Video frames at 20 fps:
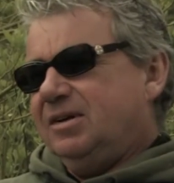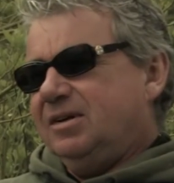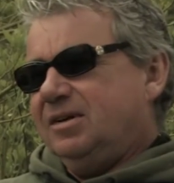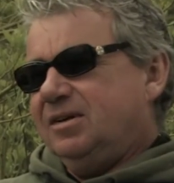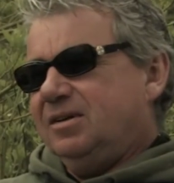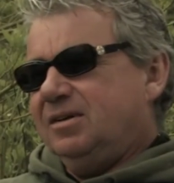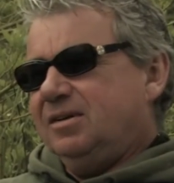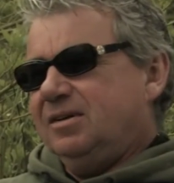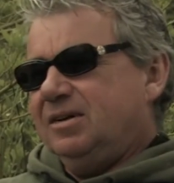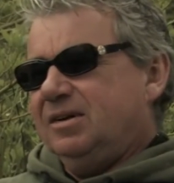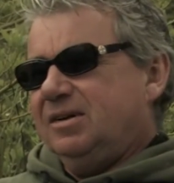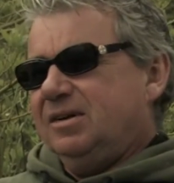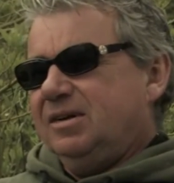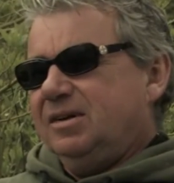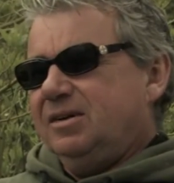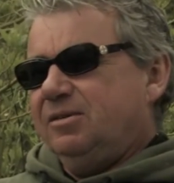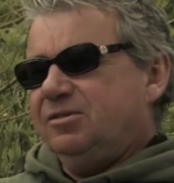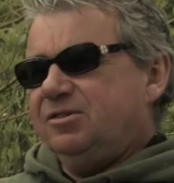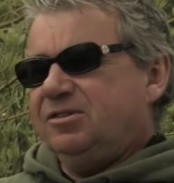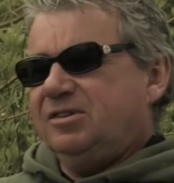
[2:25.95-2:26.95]
It
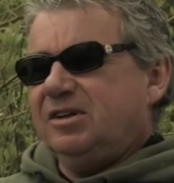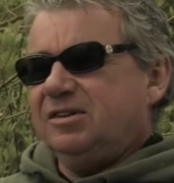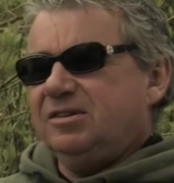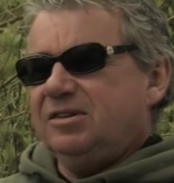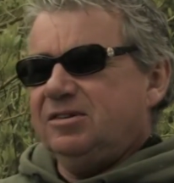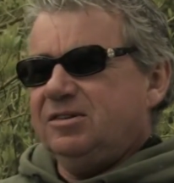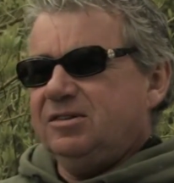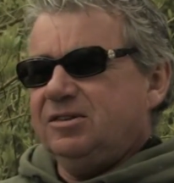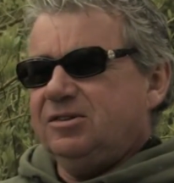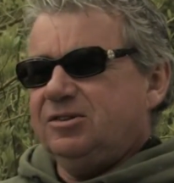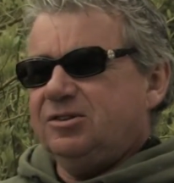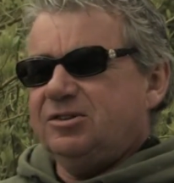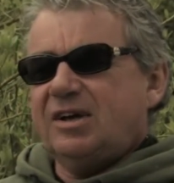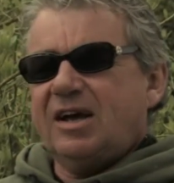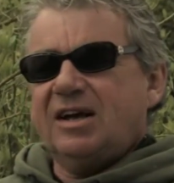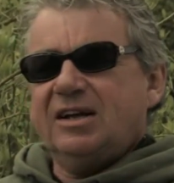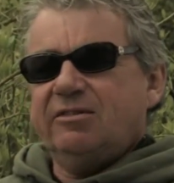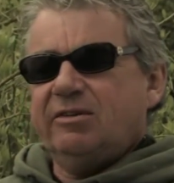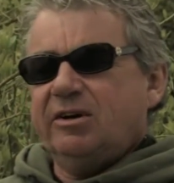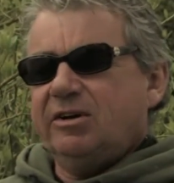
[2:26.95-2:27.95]
was 6 inches
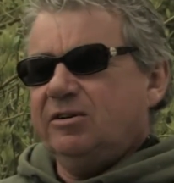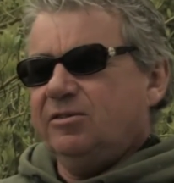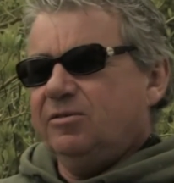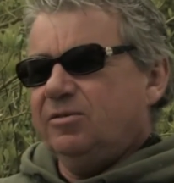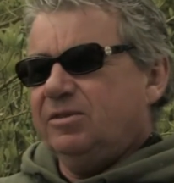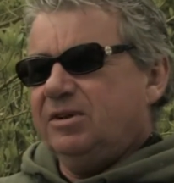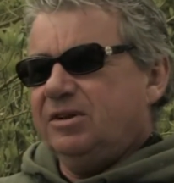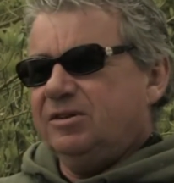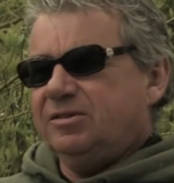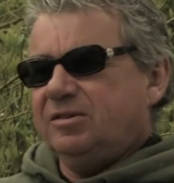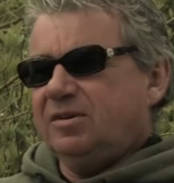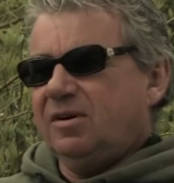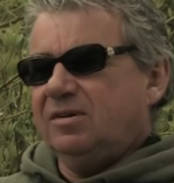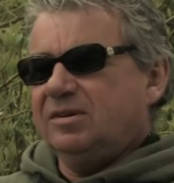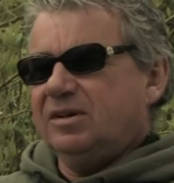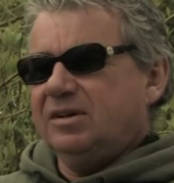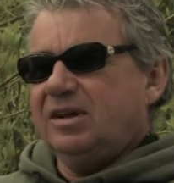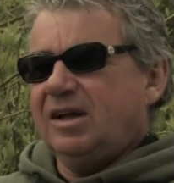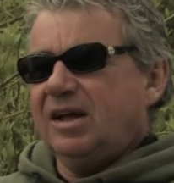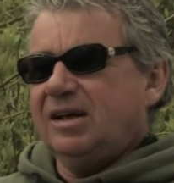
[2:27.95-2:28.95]
shallower on this side
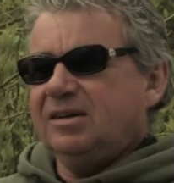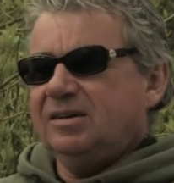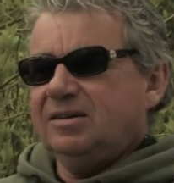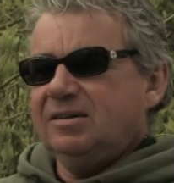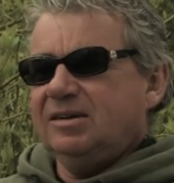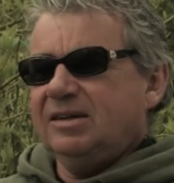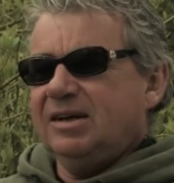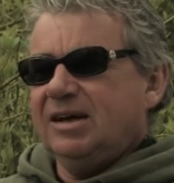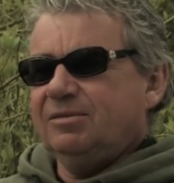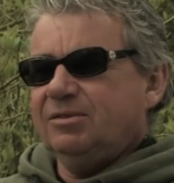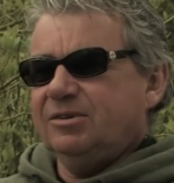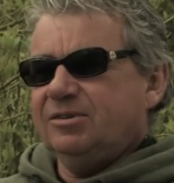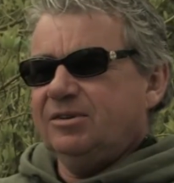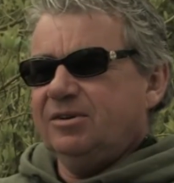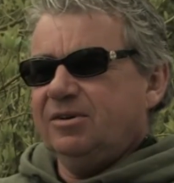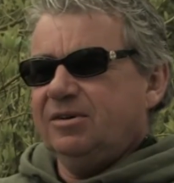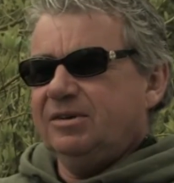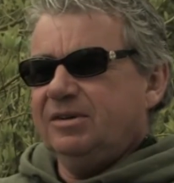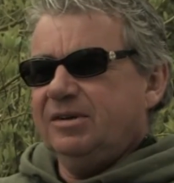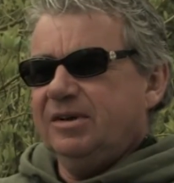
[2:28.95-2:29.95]
of the lake than the other
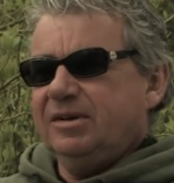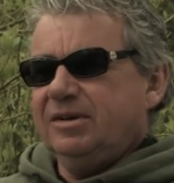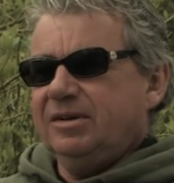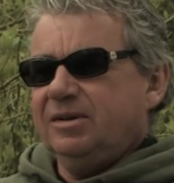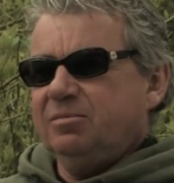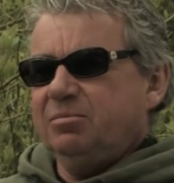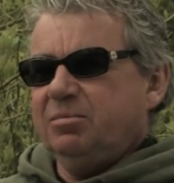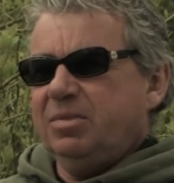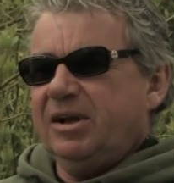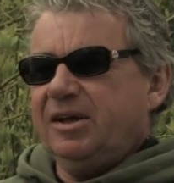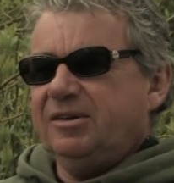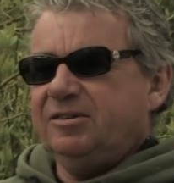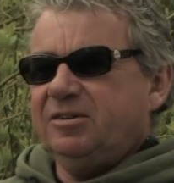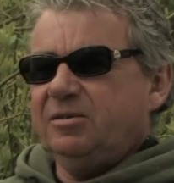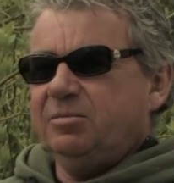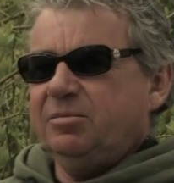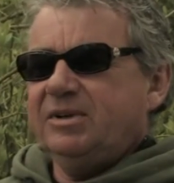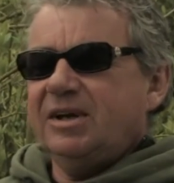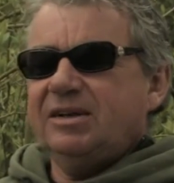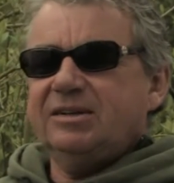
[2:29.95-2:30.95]
side, and bless
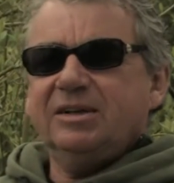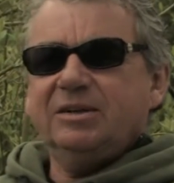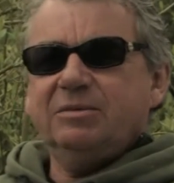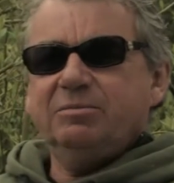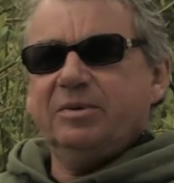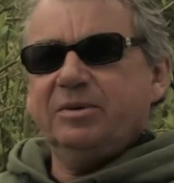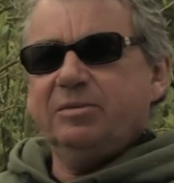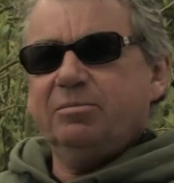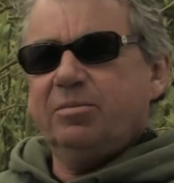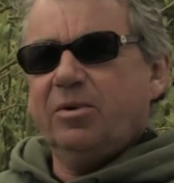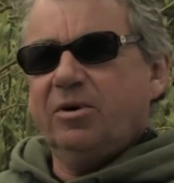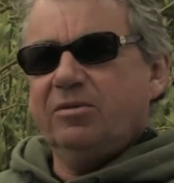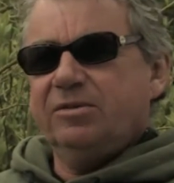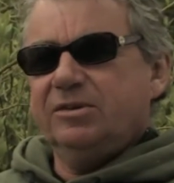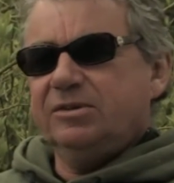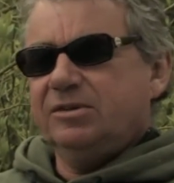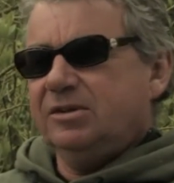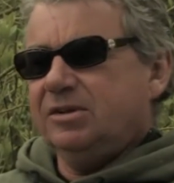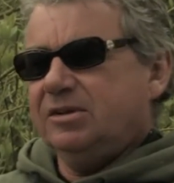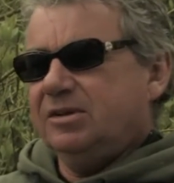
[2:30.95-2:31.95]
him, he hadn't even been
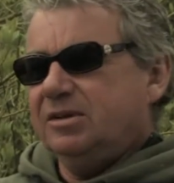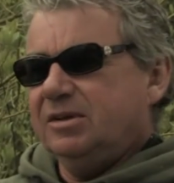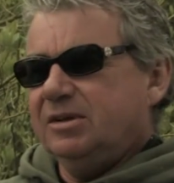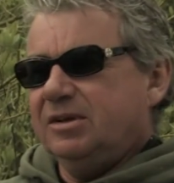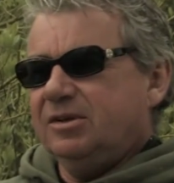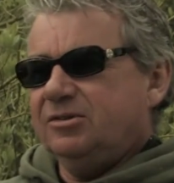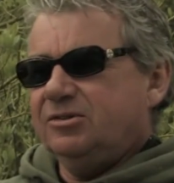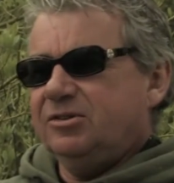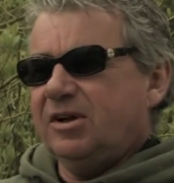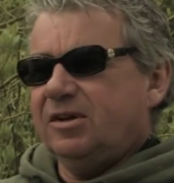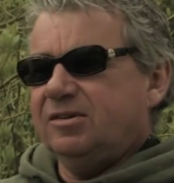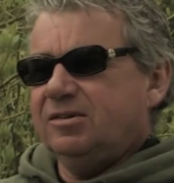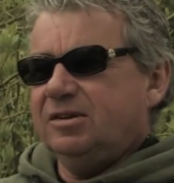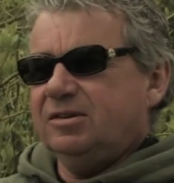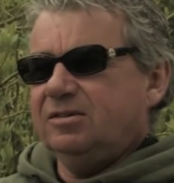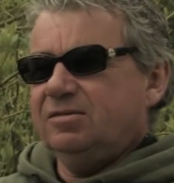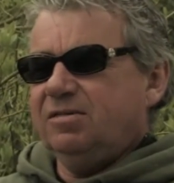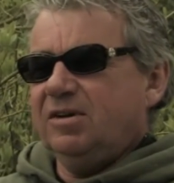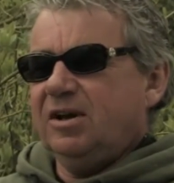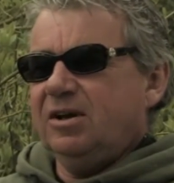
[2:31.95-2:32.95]
bothered to adjust
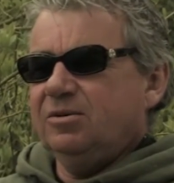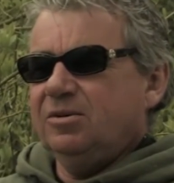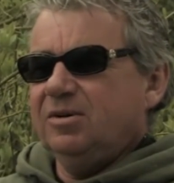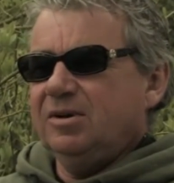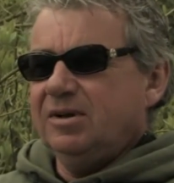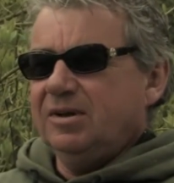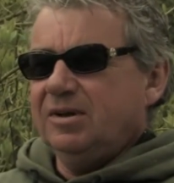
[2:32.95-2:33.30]
his float.